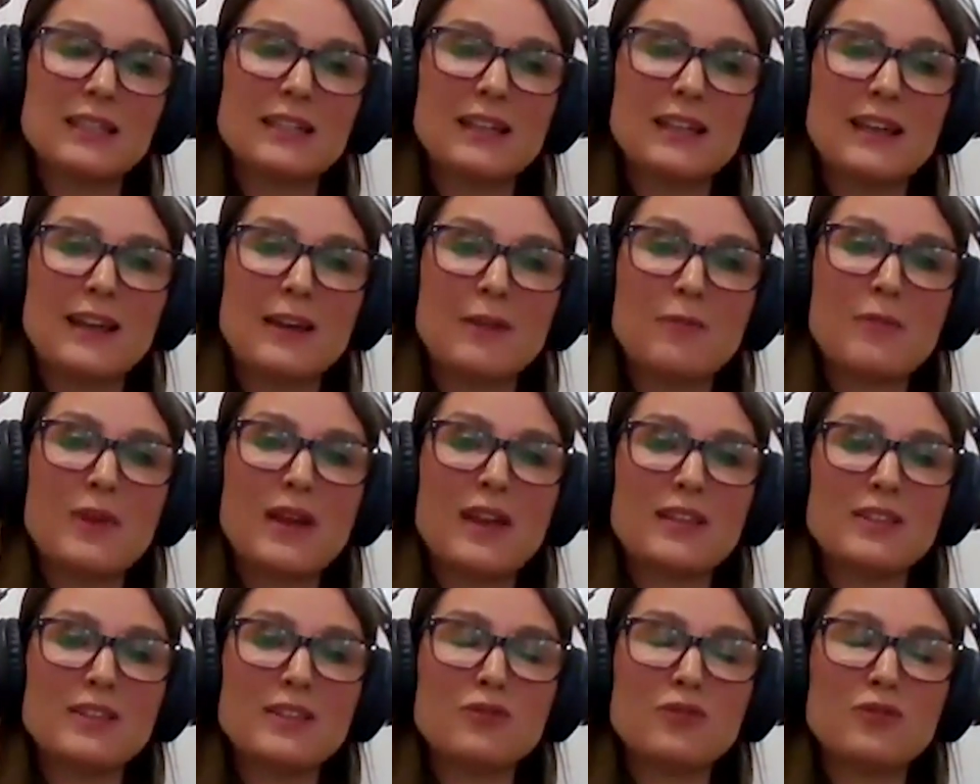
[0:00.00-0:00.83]

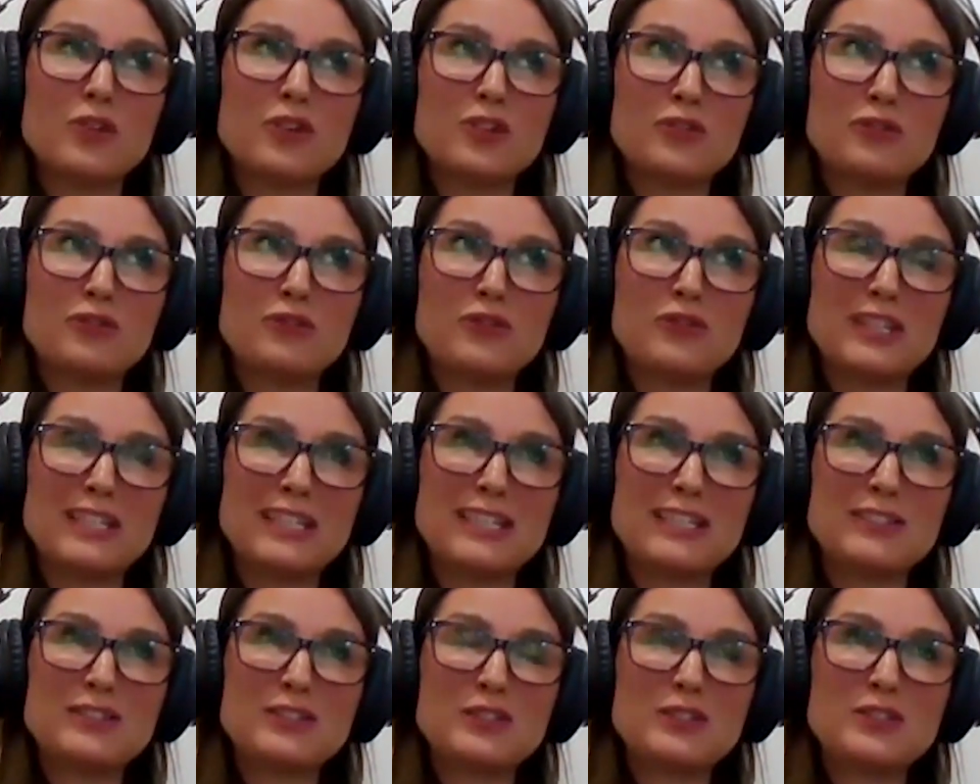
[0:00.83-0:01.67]
and you've got a
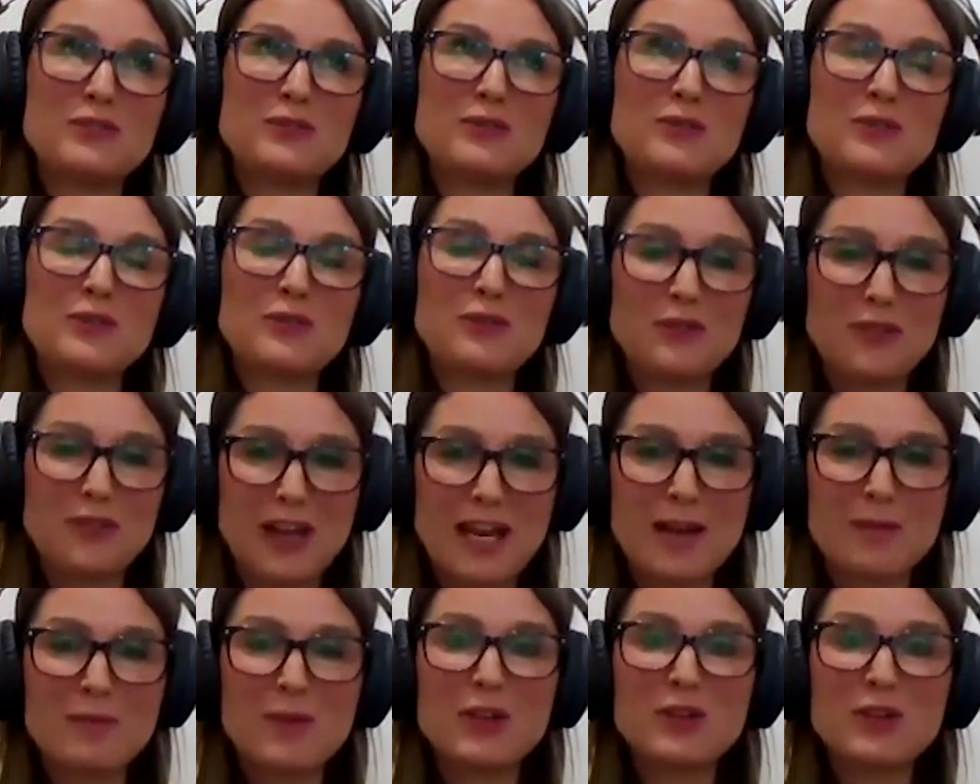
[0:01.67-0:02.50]
really good
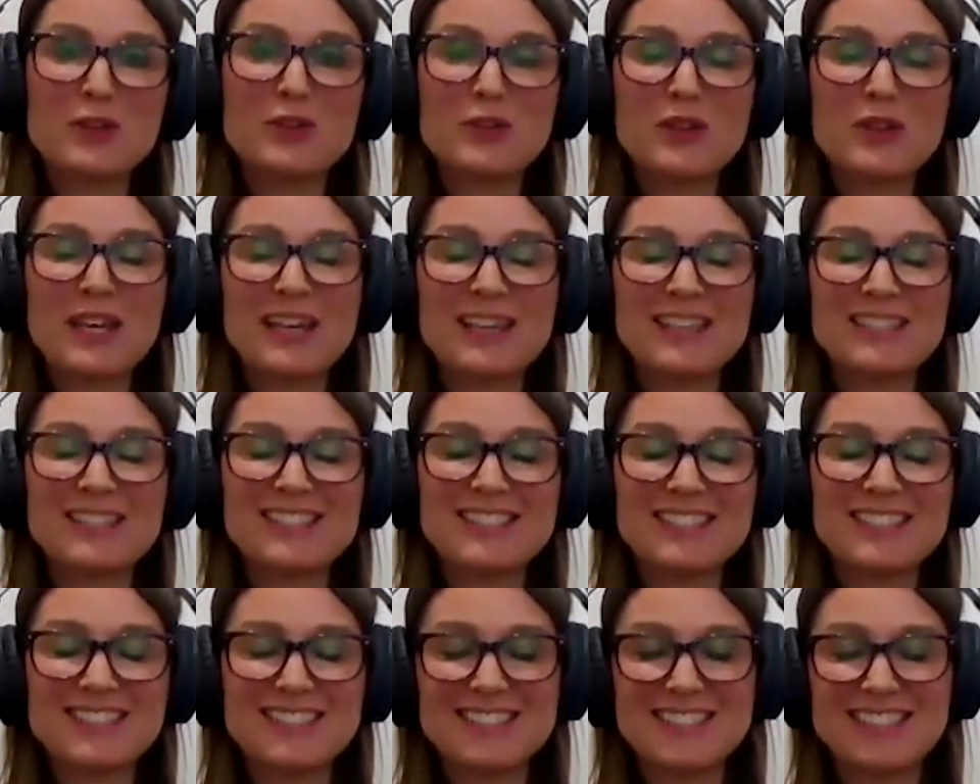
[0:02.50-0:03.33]
farmer who
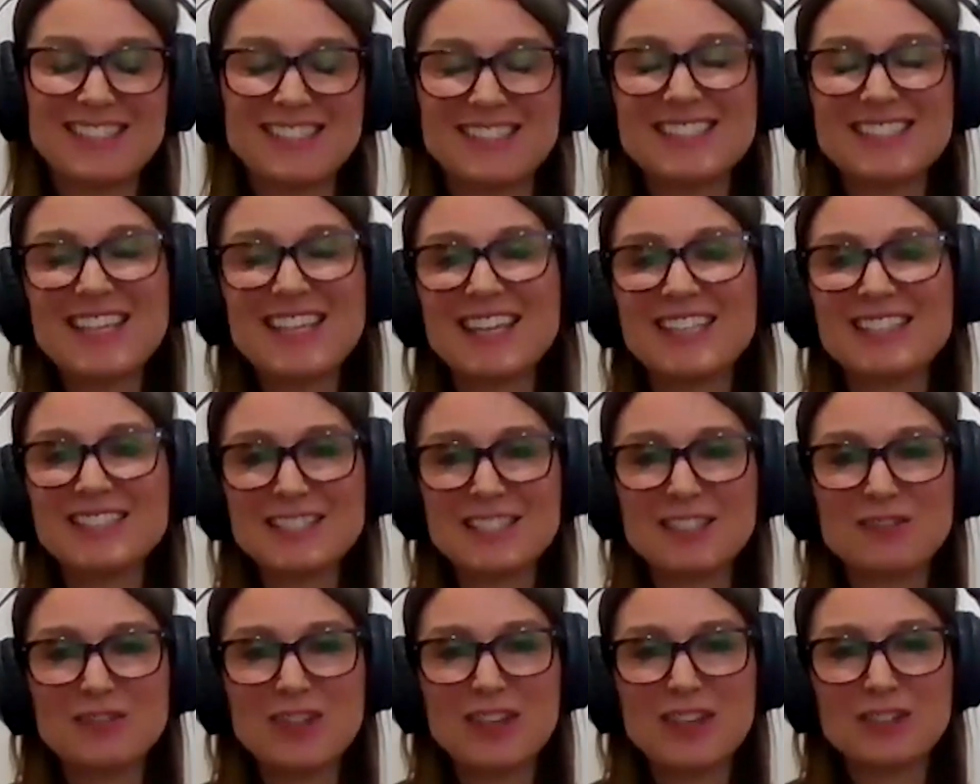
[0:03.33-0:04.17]
has intent
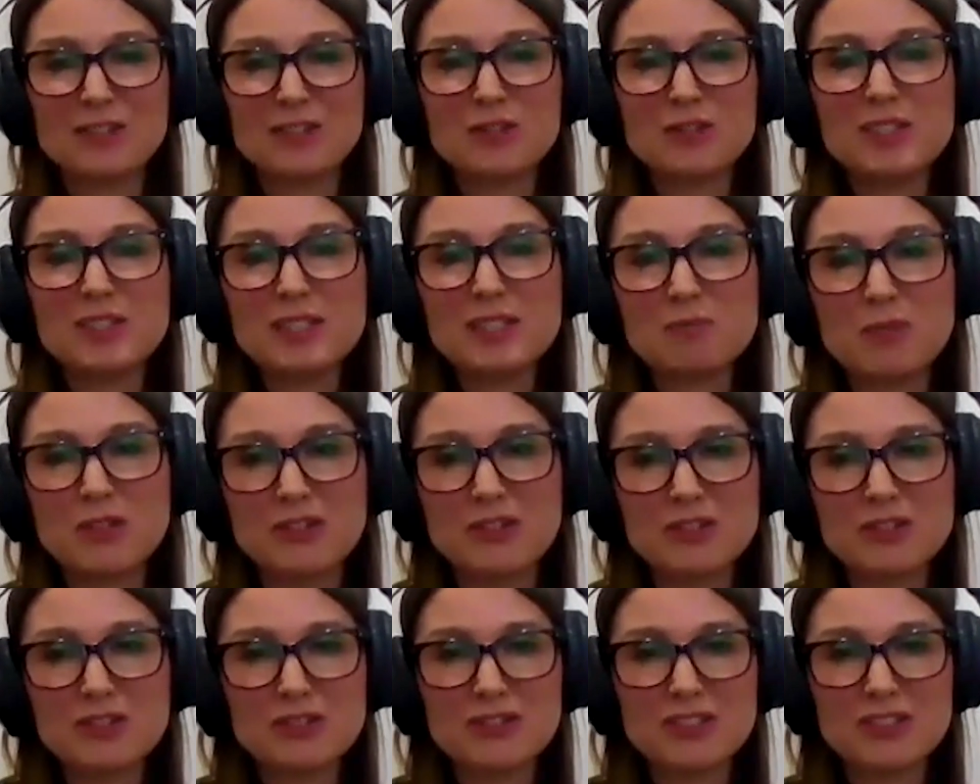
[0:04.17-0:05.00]
and good
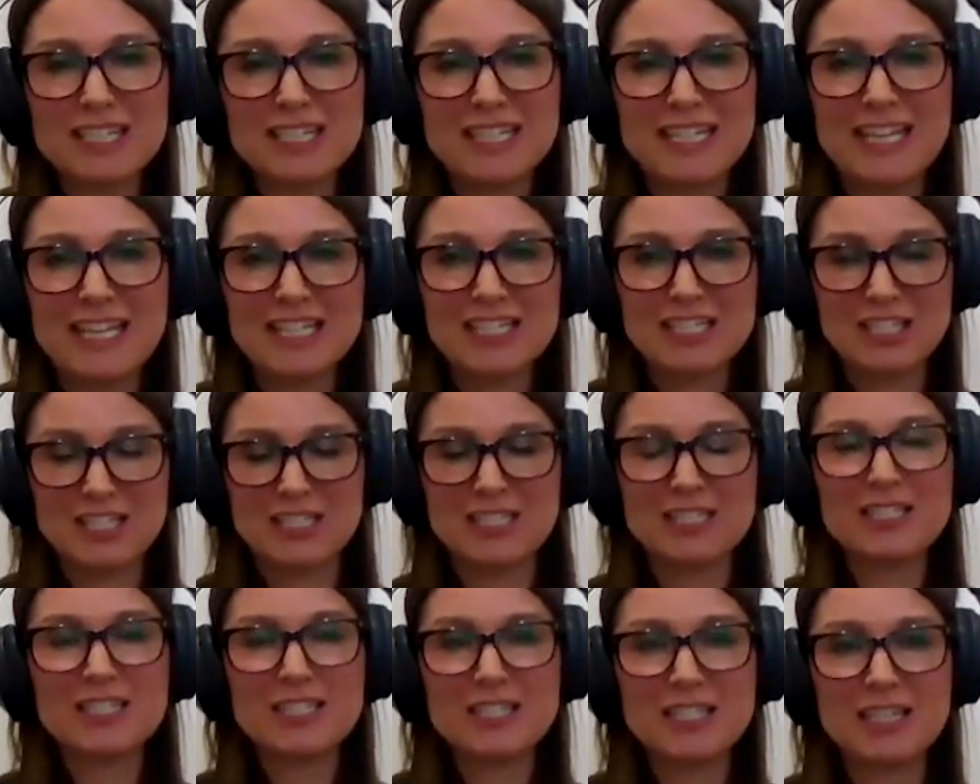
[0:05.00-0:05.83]
spiritual
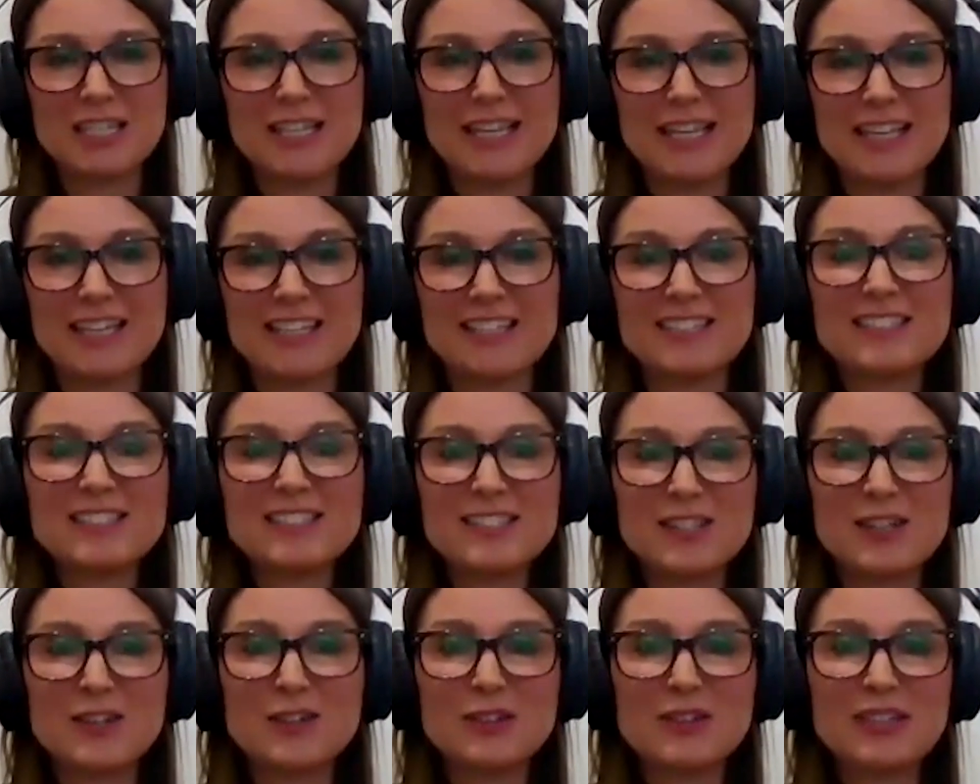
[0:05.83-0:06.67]
connection to the land.
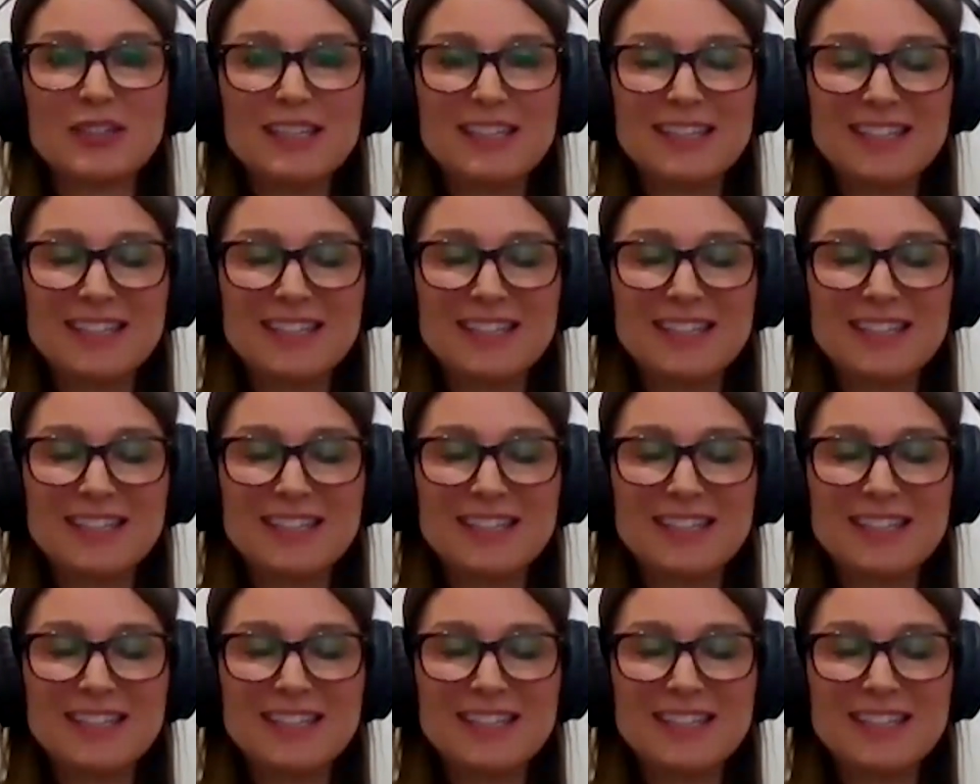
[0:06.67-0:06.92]
So